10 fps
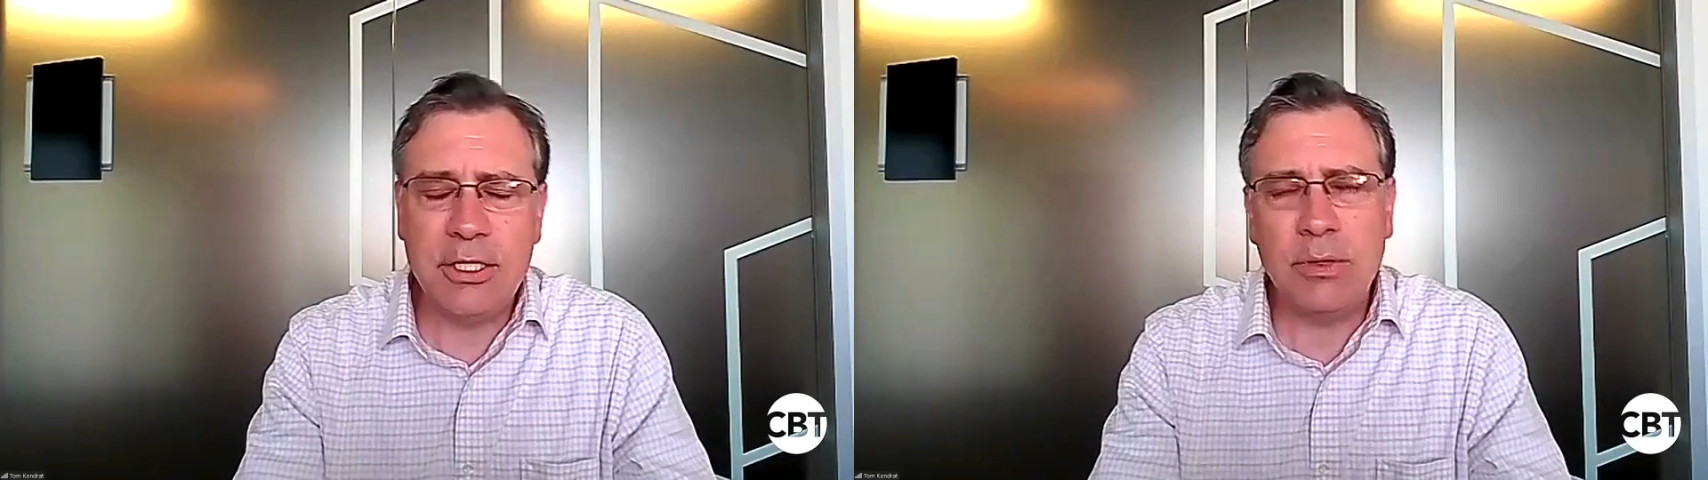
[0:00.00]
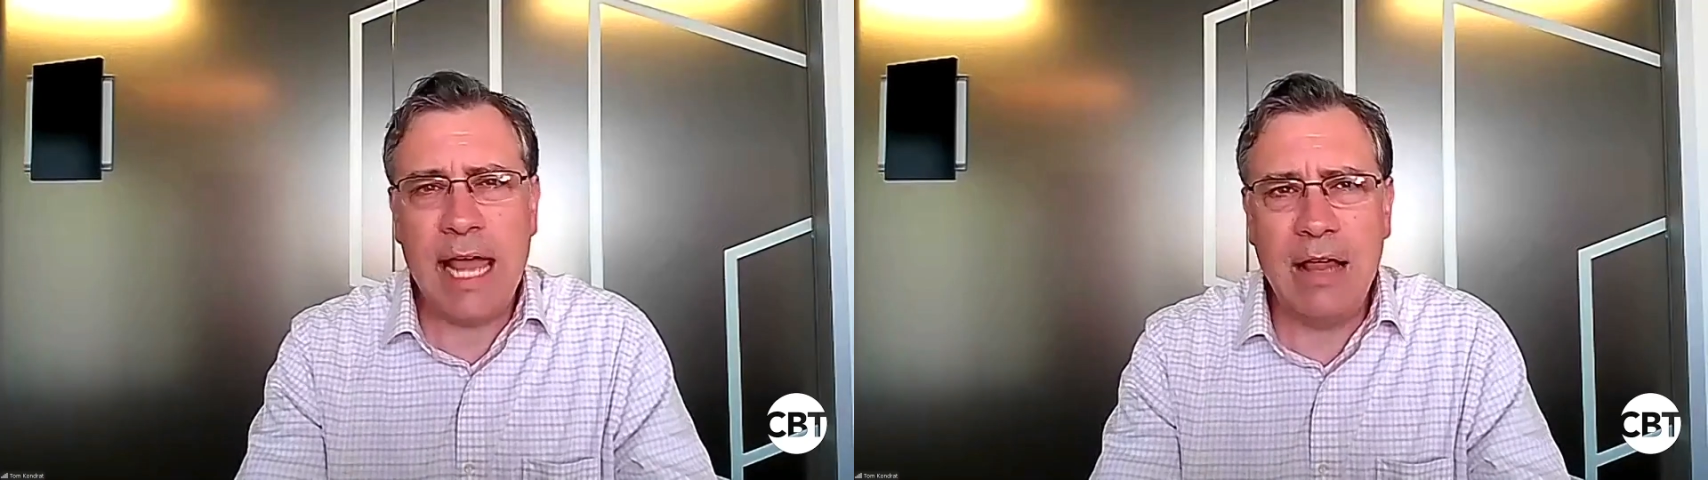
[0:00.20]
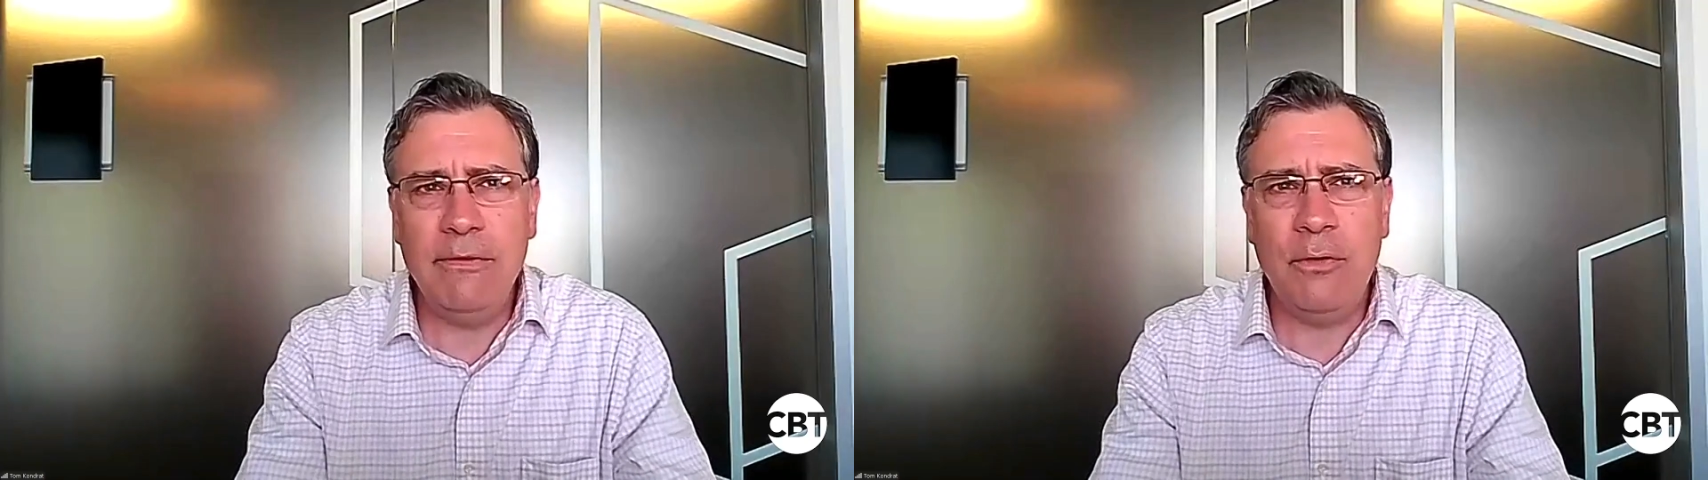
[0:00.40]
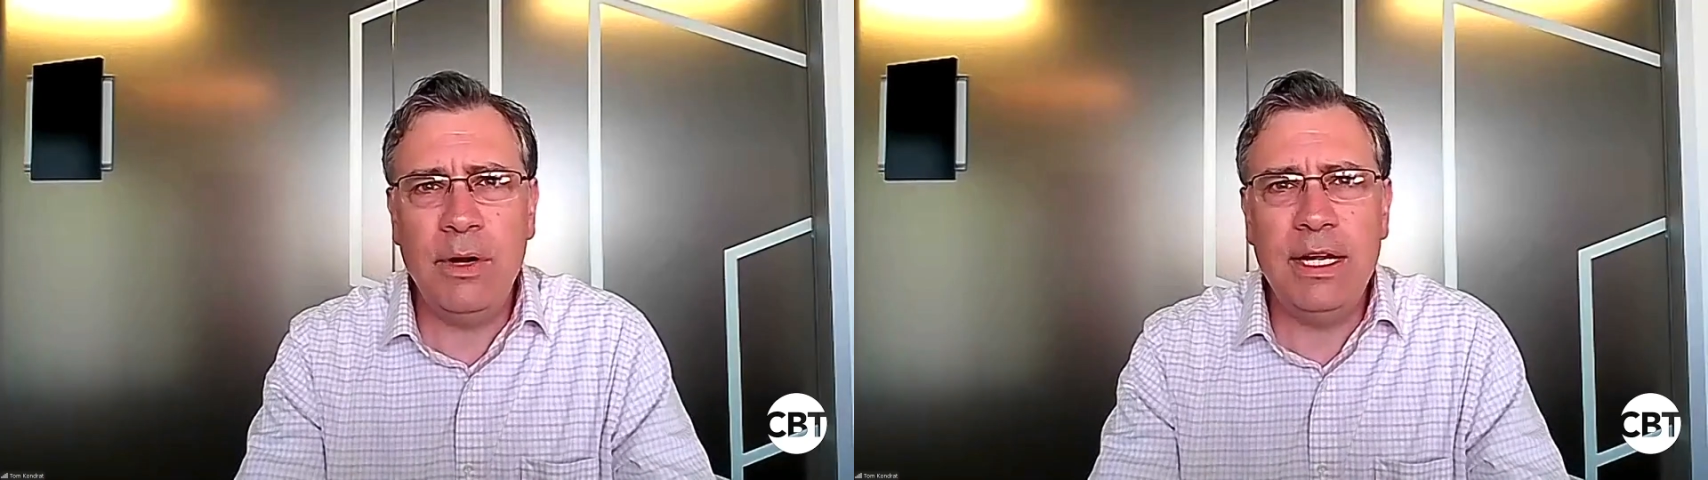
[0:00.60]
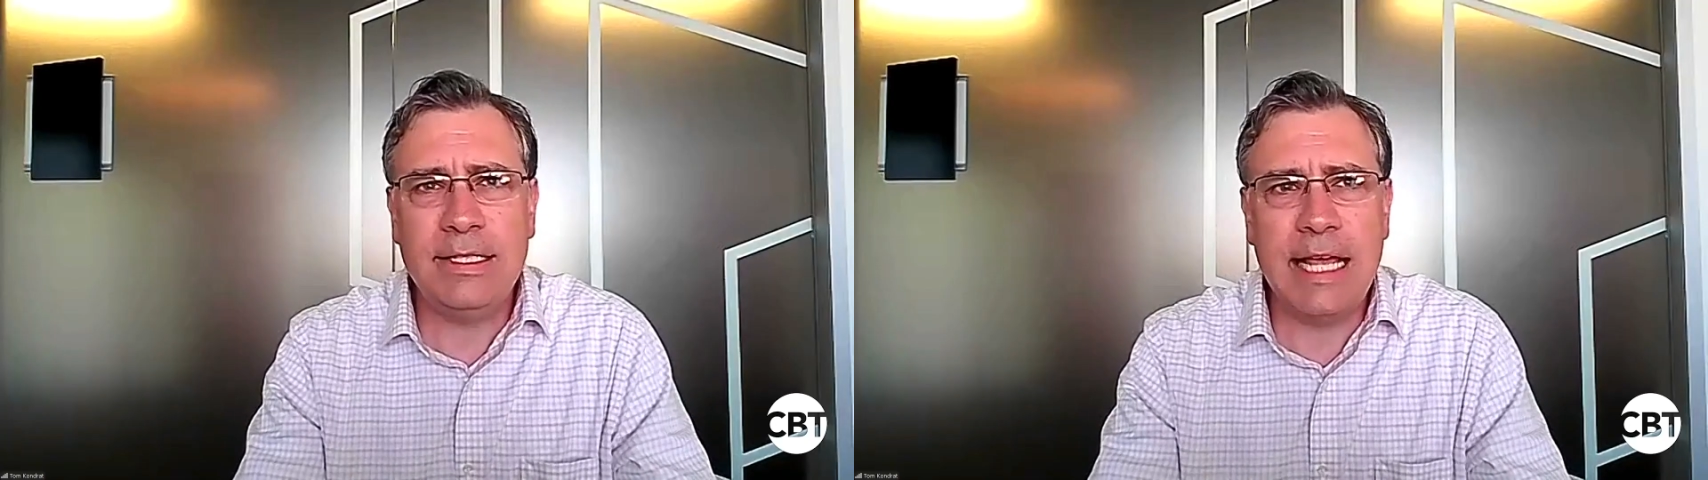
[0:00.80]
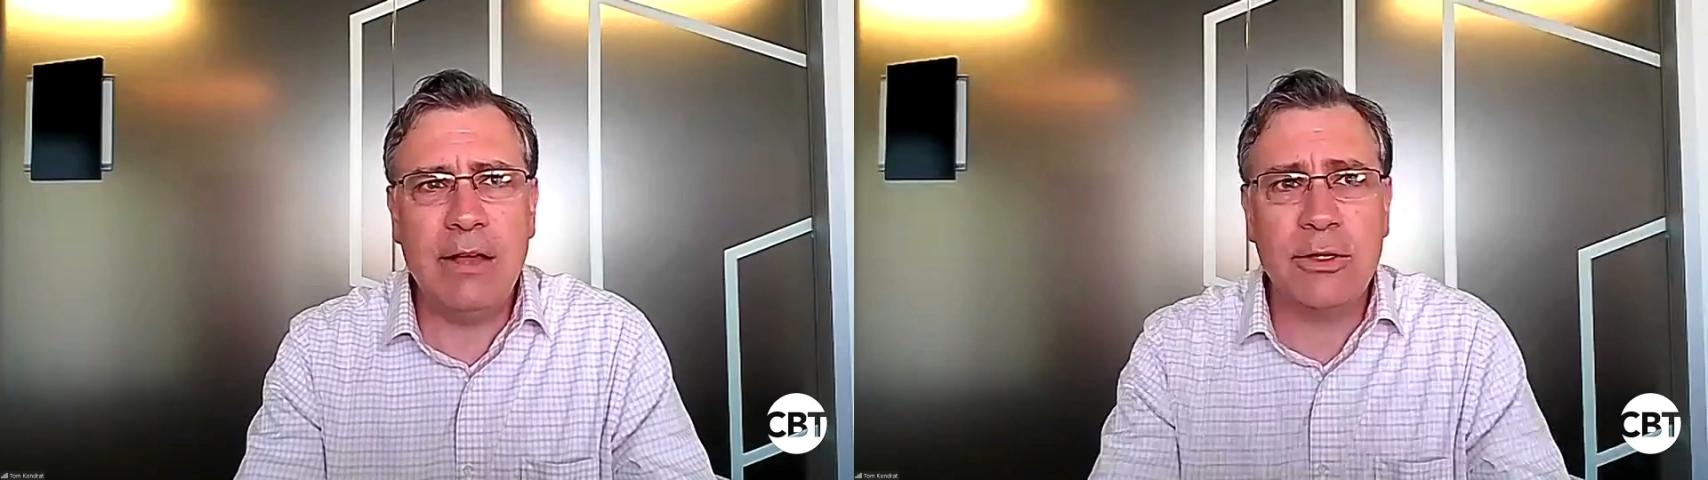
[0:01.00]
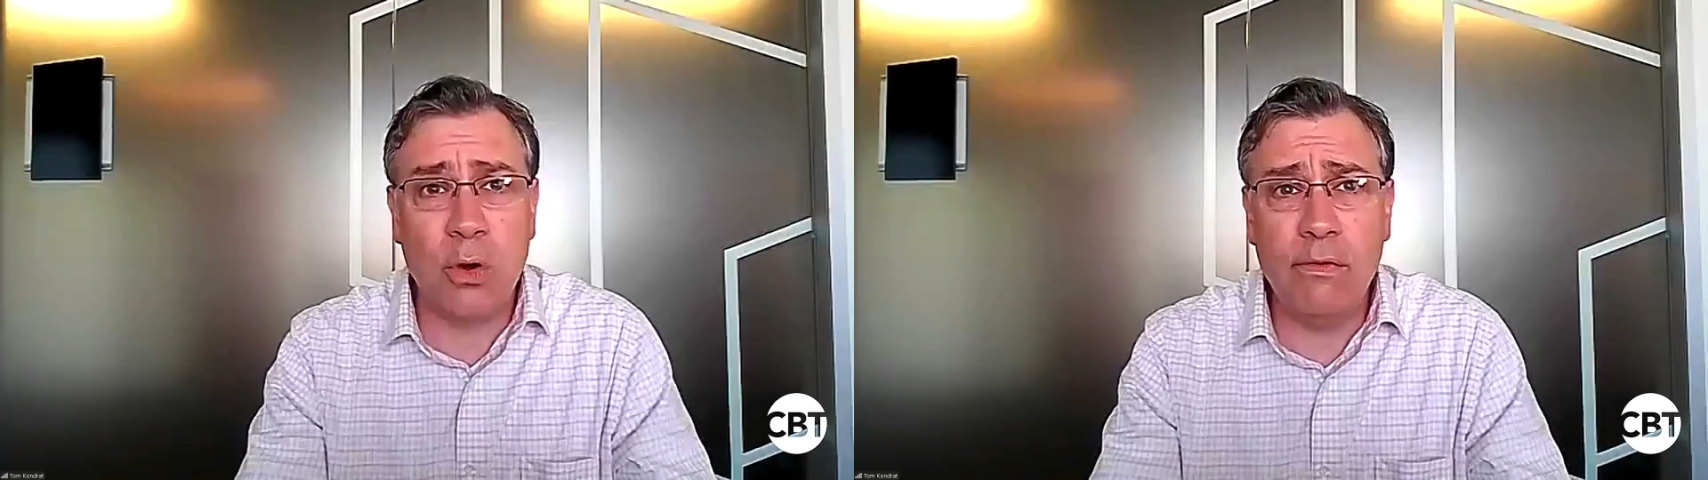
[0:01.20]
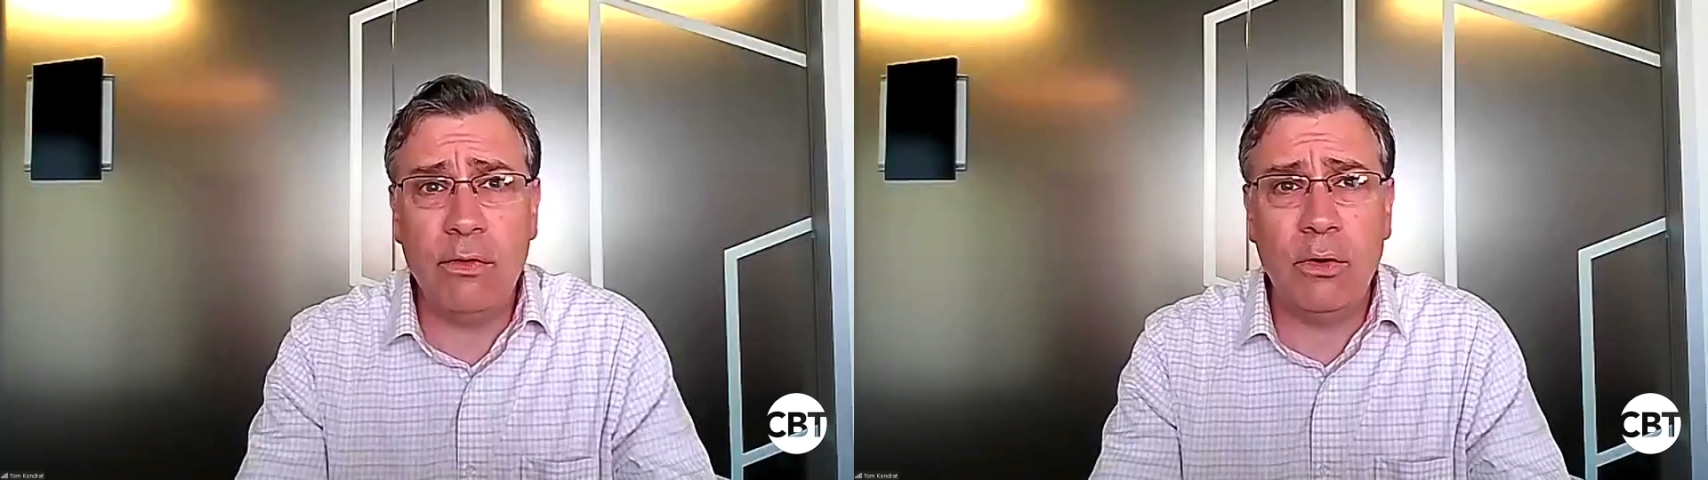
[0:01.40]
California sales
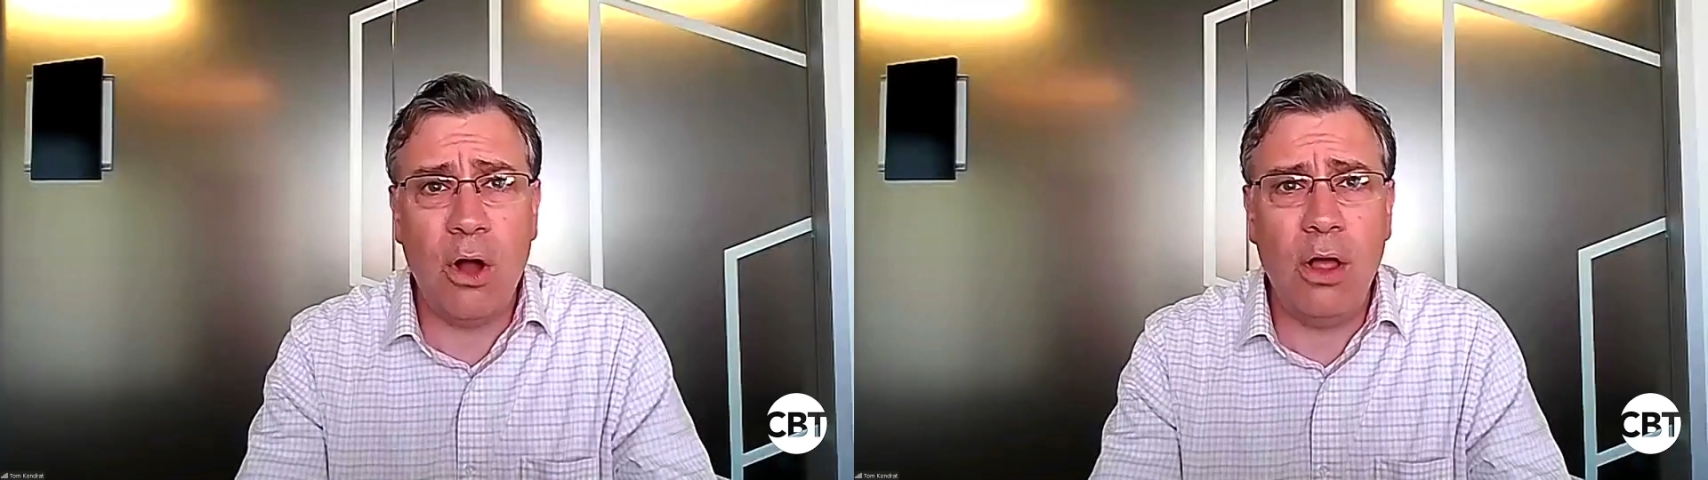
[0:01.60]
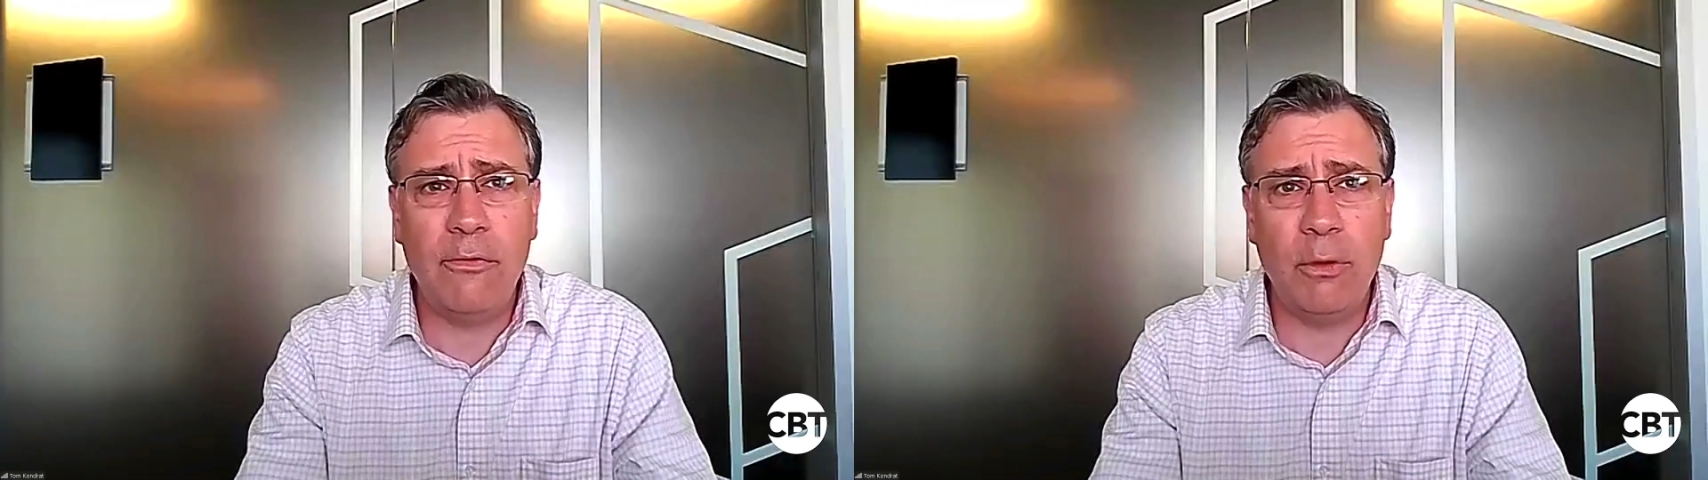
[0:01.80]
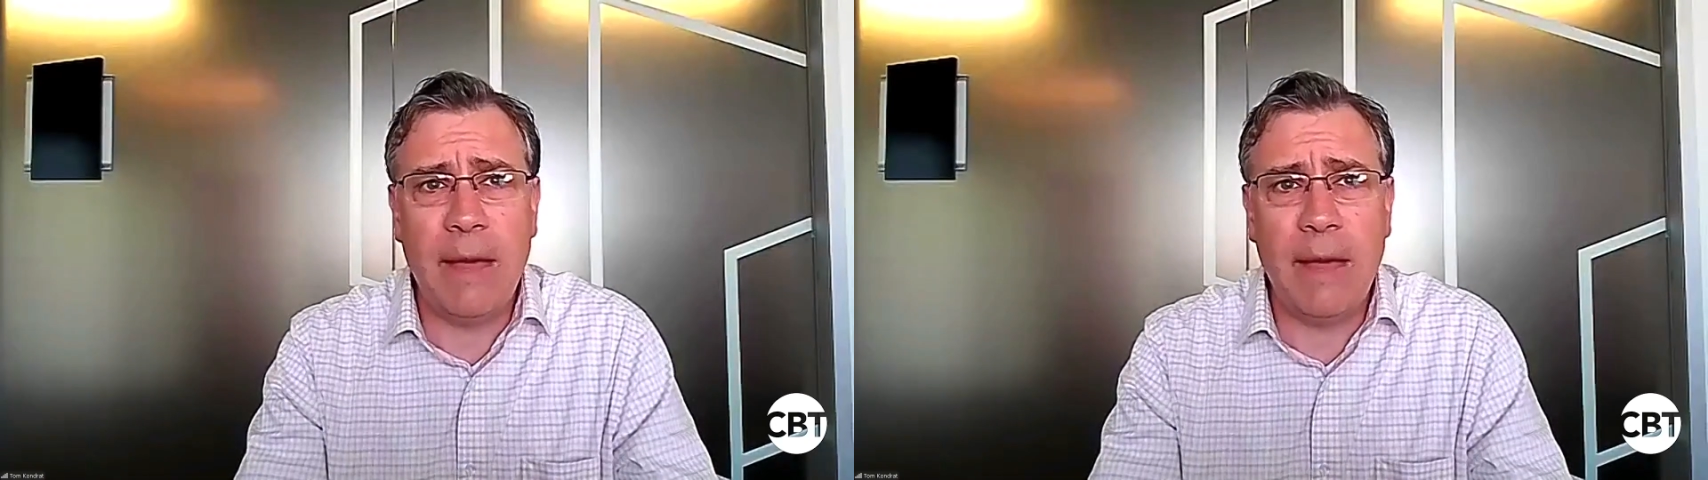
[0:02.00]
overall for